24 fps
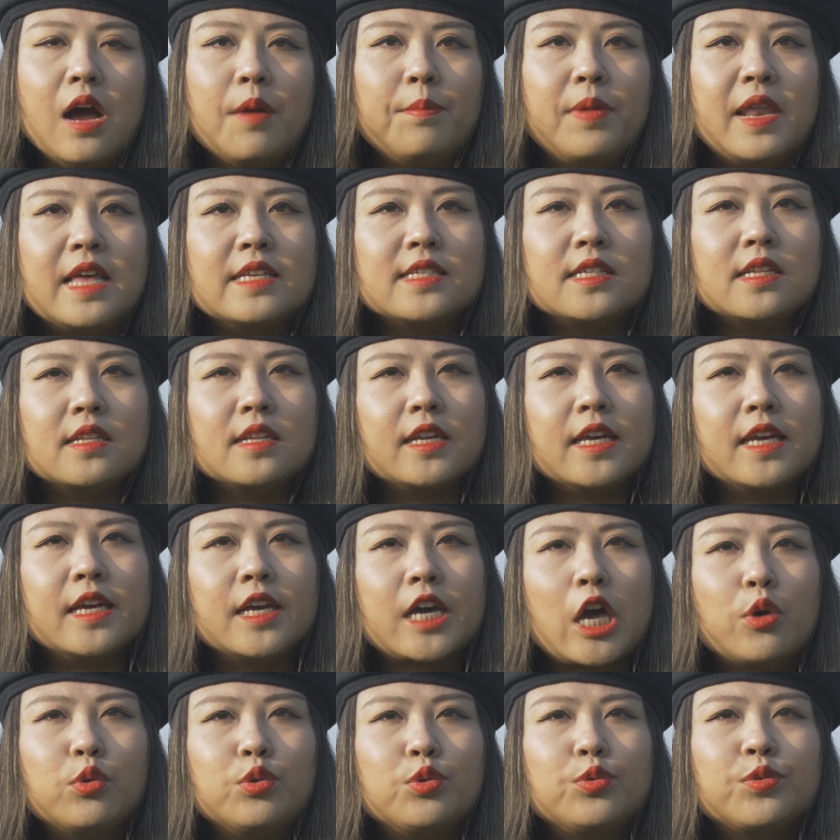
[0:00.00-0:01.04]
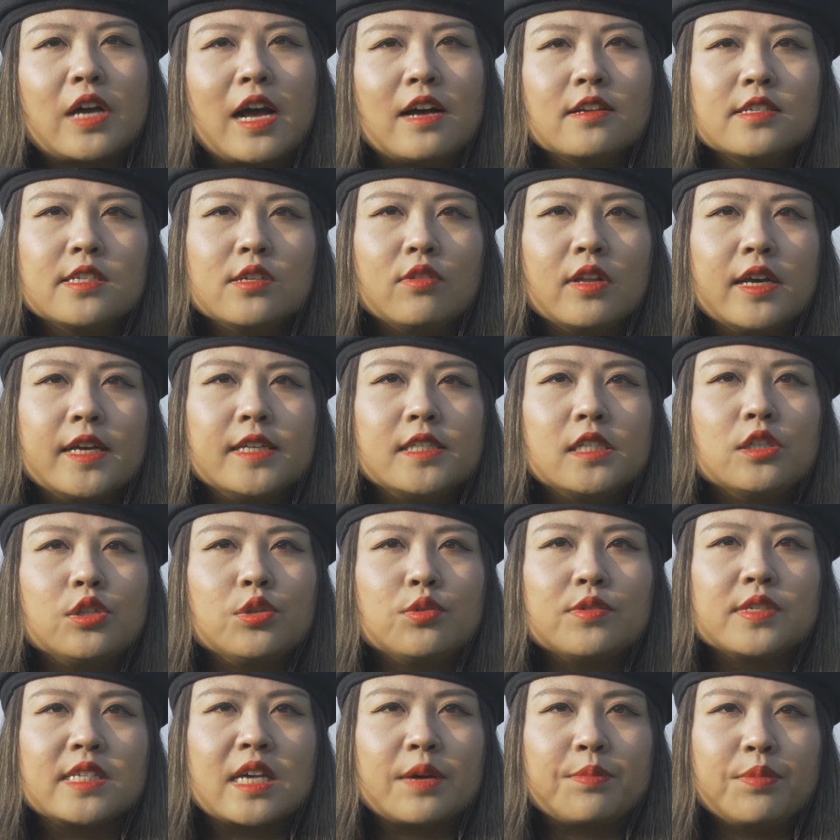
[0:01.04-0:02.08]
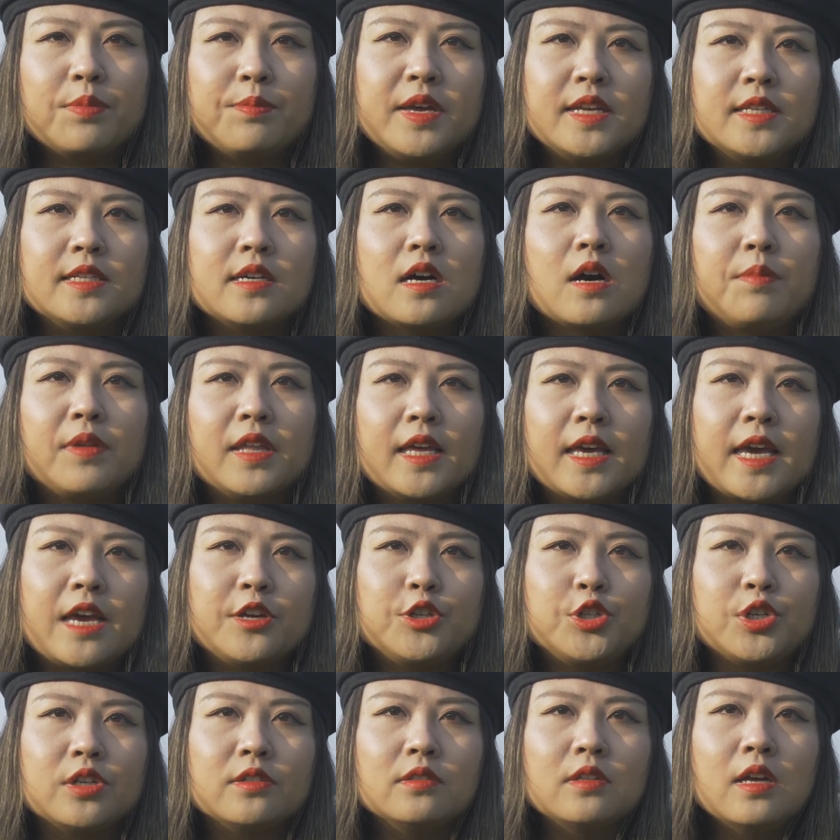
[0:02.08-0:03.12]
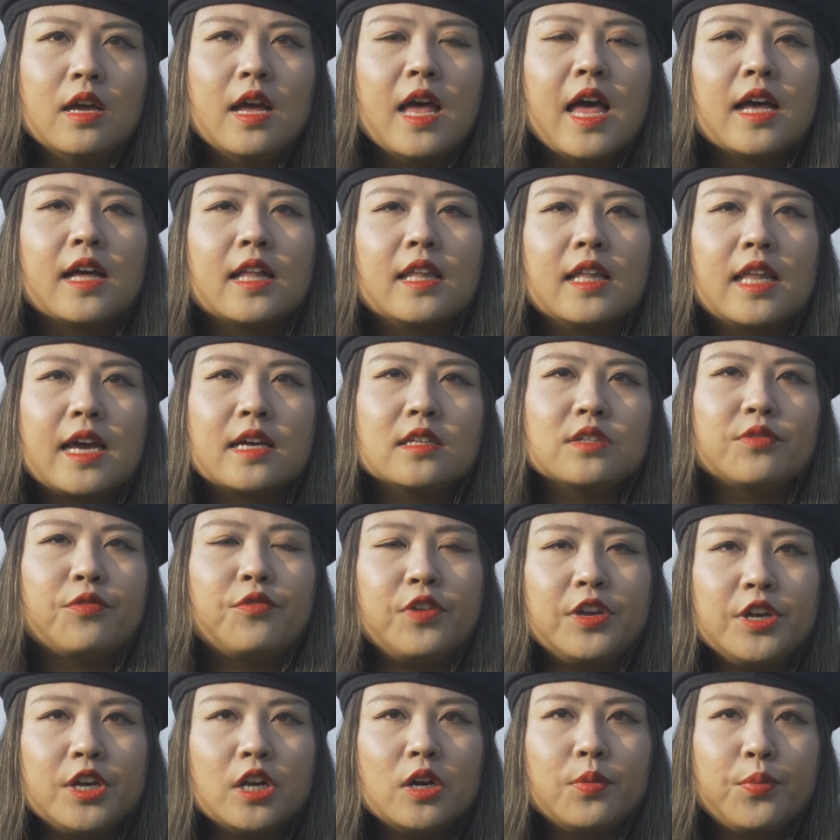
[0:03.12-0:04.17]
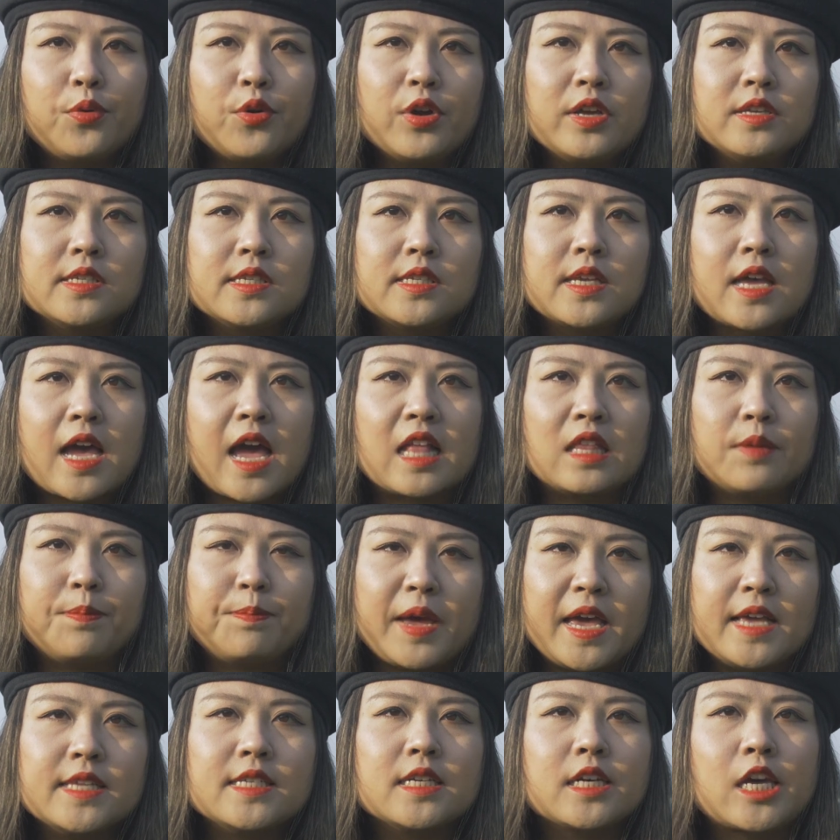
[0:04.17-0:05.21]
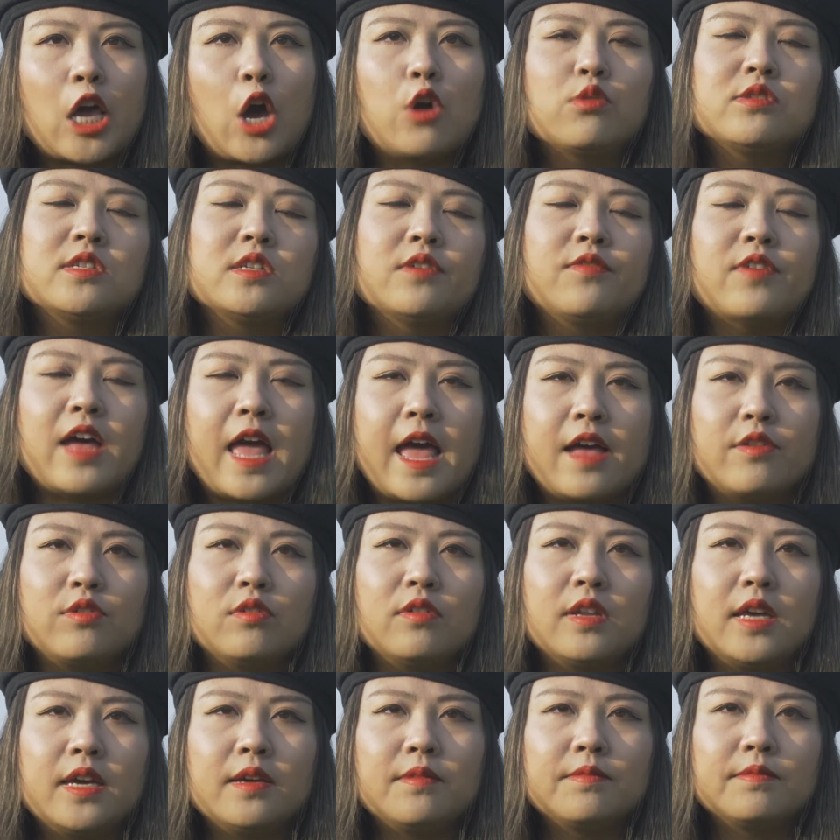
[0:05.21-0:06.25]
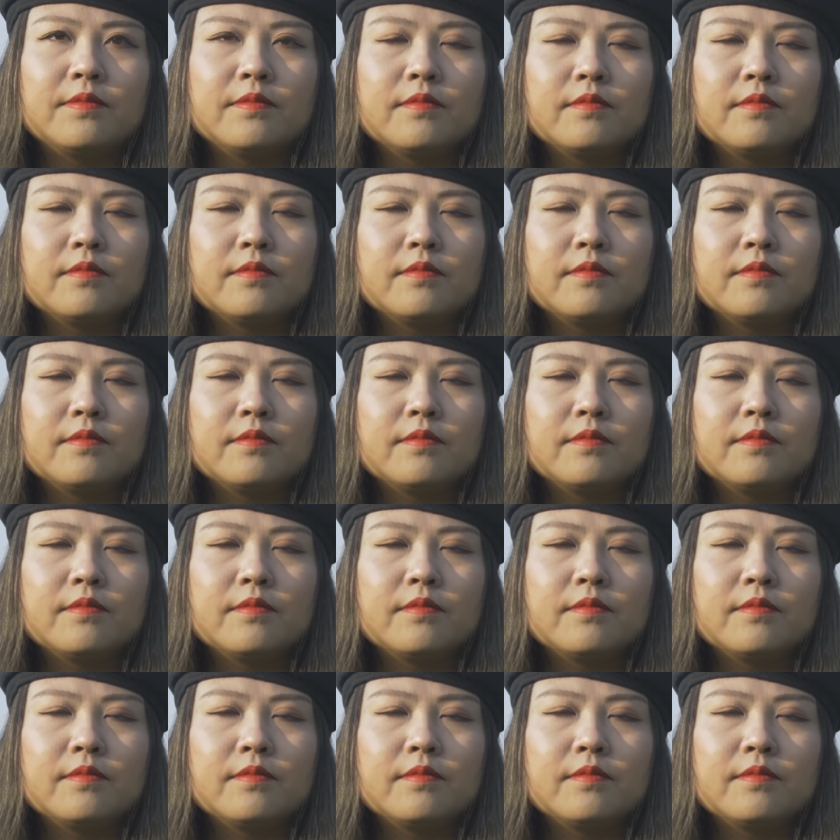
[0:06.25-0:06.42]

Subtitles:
Pleasantly go to consulate to submit application, collect fingerprints, and pay the cost of handling.